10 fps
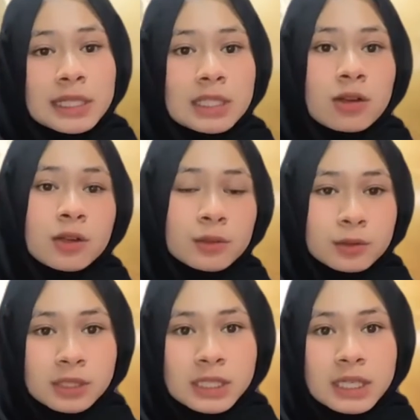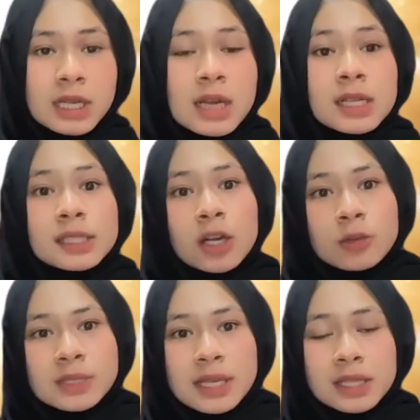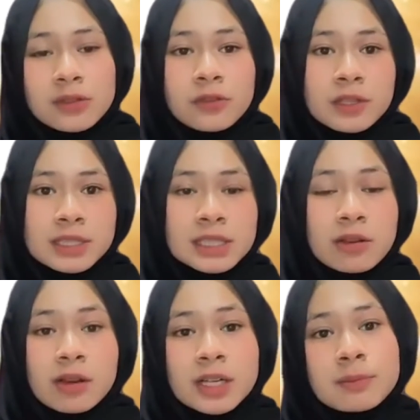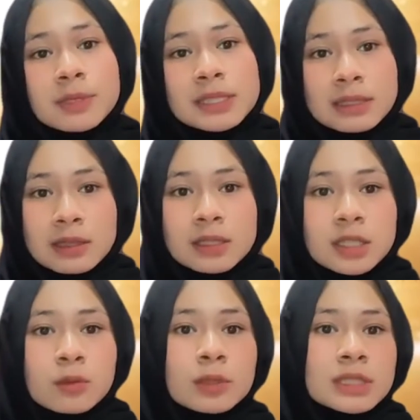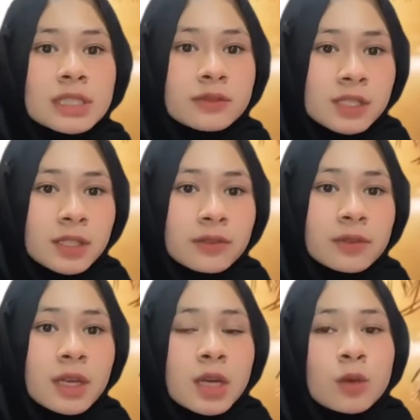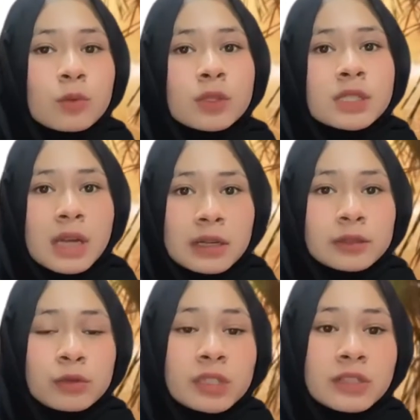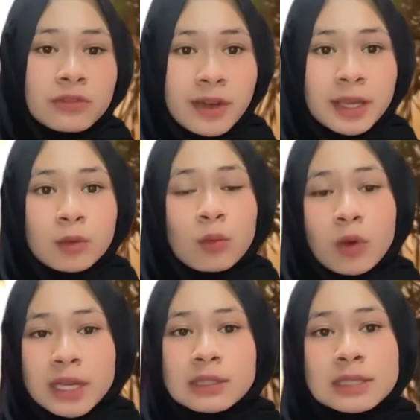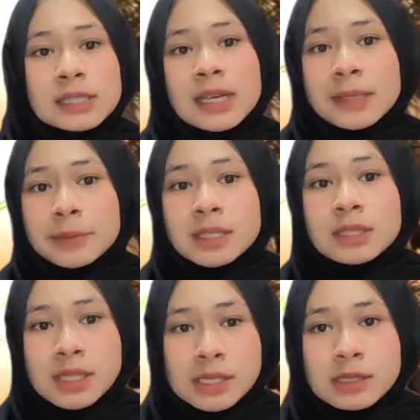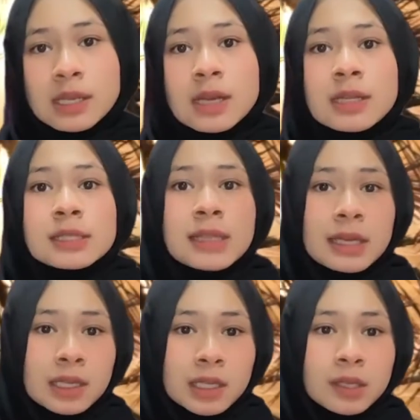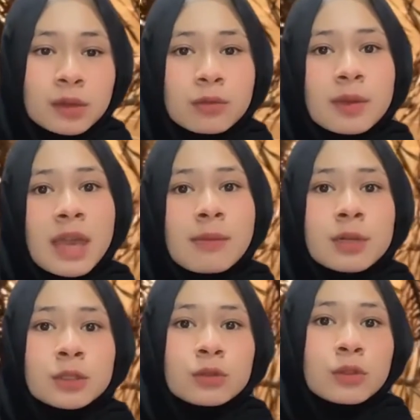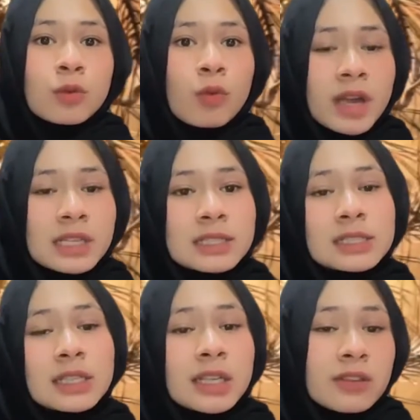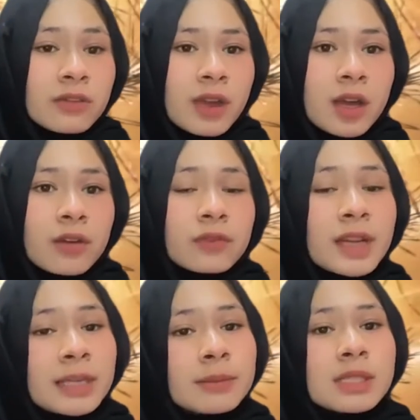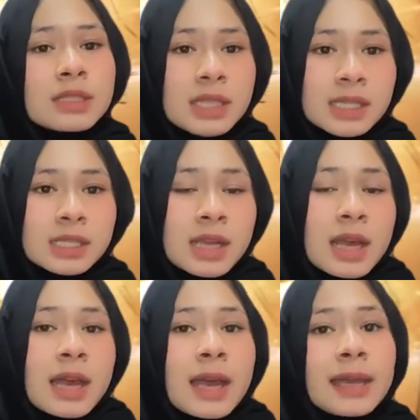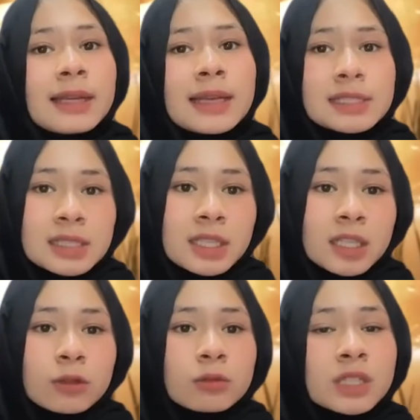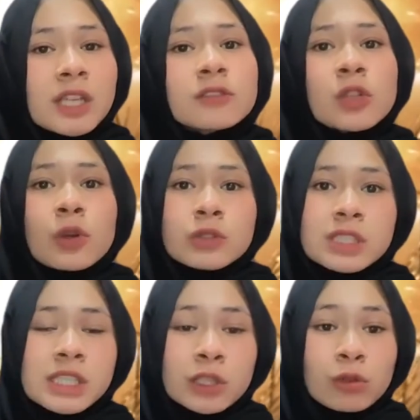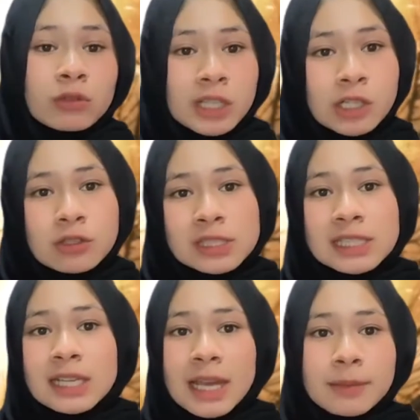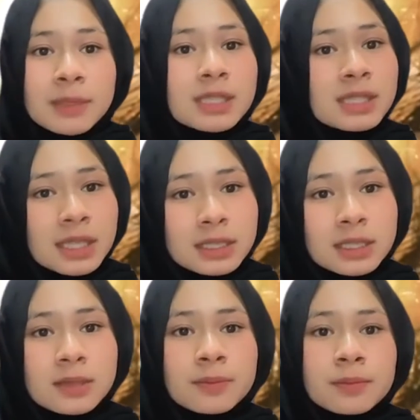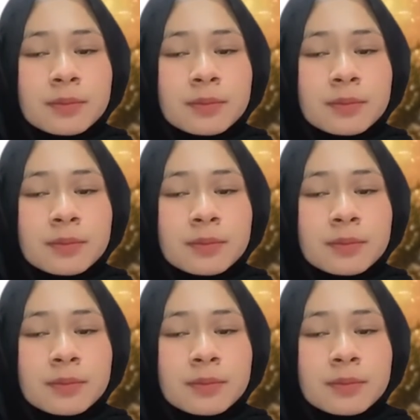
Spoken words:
in conclusion, the objective for this oral presentation was achieved, which are to define what is climate change, second, to be able to know what is the effect of climate change, and lastly, to give solution to reduce the climate change.